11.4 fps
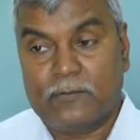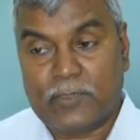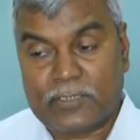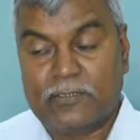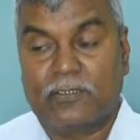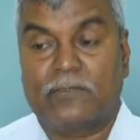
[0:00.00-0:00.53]

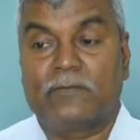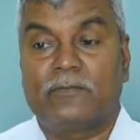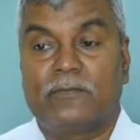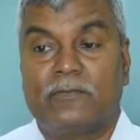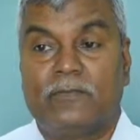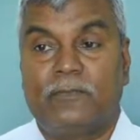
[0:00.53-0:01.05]
But the
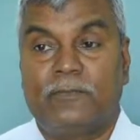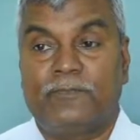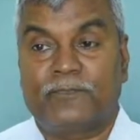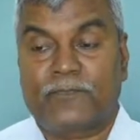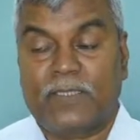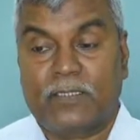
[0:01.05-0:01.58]

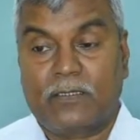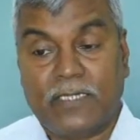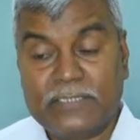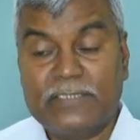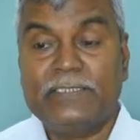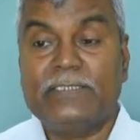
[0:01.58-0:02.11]

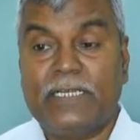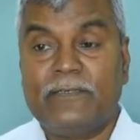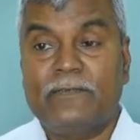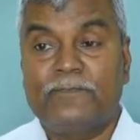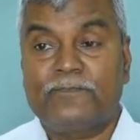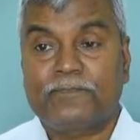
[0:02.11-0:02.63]
crux is
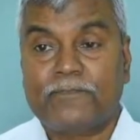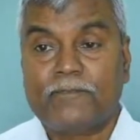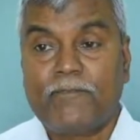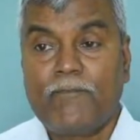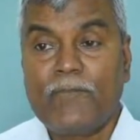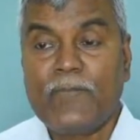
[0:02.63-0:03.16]
that
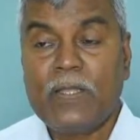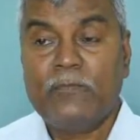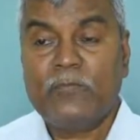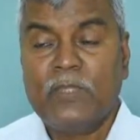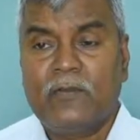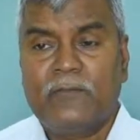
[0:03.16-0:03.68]

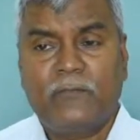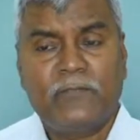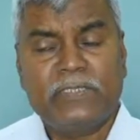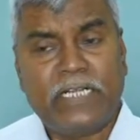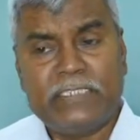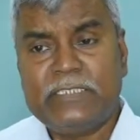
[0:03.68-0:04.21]
from
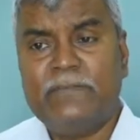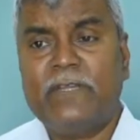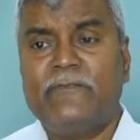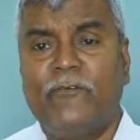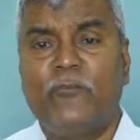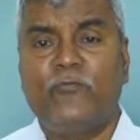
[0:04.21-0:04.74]
this
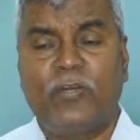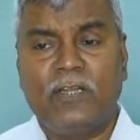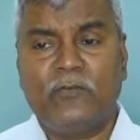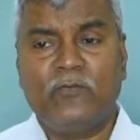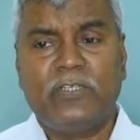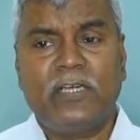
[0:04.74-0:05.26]
algebraic
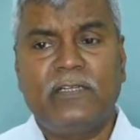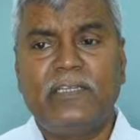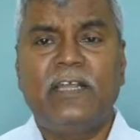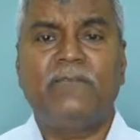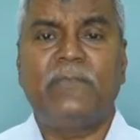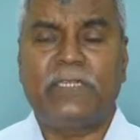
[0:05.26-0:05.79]
formula we can
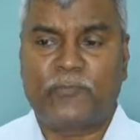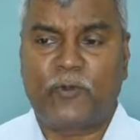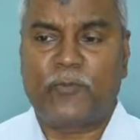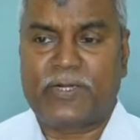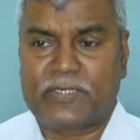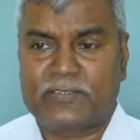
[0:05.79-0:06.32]
derive many
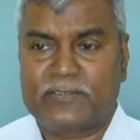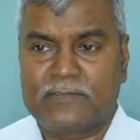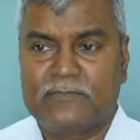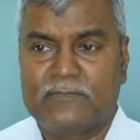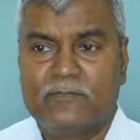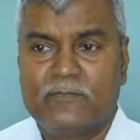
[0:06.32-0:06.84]
properties.
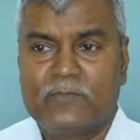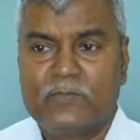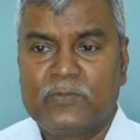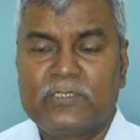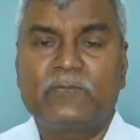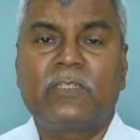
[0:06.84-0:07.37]

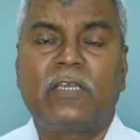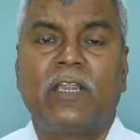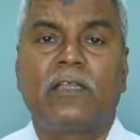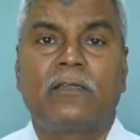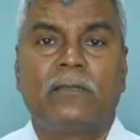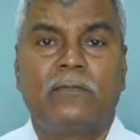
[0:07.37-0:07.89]
Something
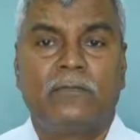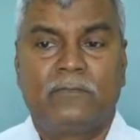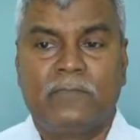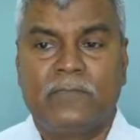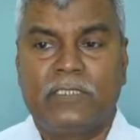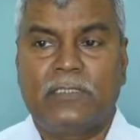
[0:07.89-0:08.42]
like
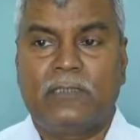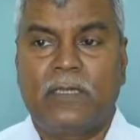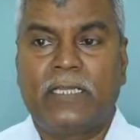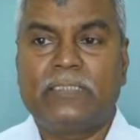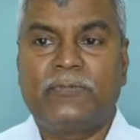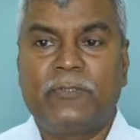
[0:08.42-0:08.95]
it
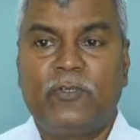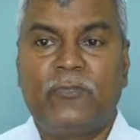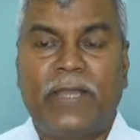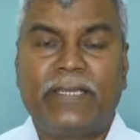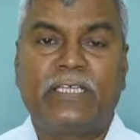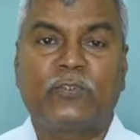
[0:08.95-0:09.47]
lies between
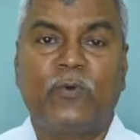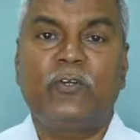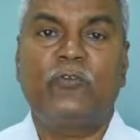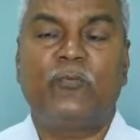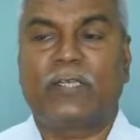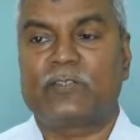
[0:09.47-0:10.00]
-1
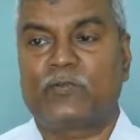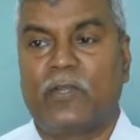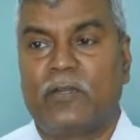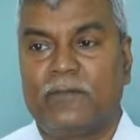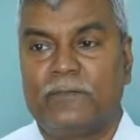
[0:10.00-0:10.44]
to +1.